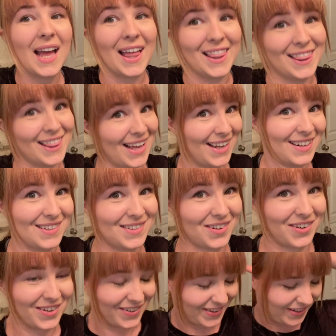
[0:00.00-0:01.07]
That is
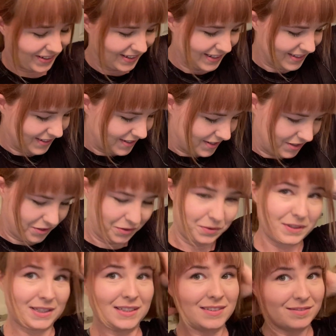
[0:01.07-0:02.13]
all there is to
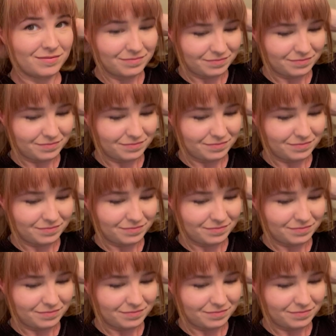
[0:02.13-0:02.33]
it.